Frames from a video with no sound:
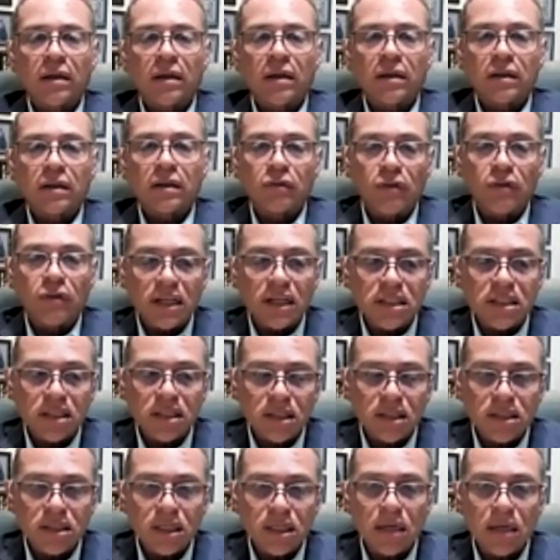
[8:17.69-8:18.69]
the rest of
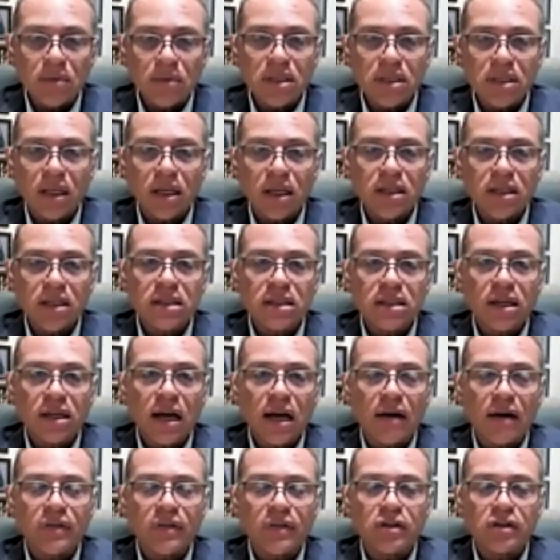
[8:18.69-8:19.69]
the teams in the Eastern
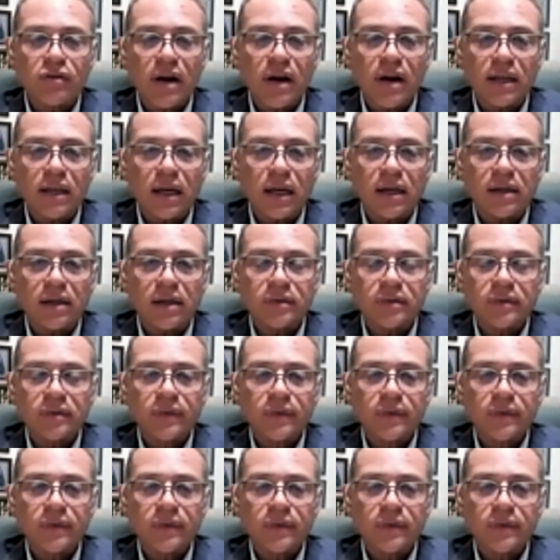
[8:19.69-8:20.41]
Conference right now,